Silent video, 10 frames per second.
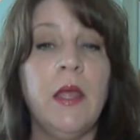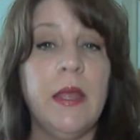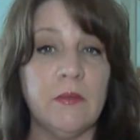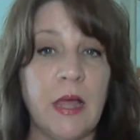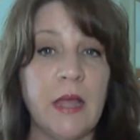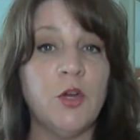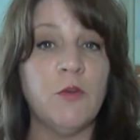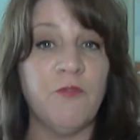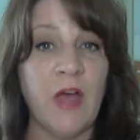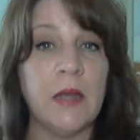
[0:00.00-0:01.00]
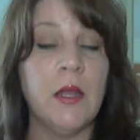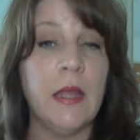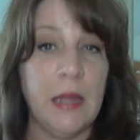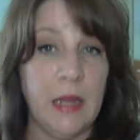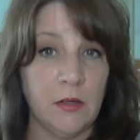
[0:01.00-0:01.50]
and let your vet
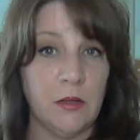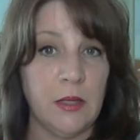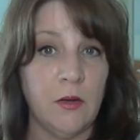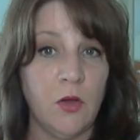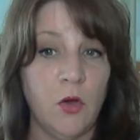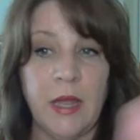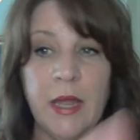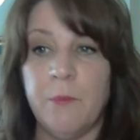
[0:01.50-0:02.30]
handle it, okay?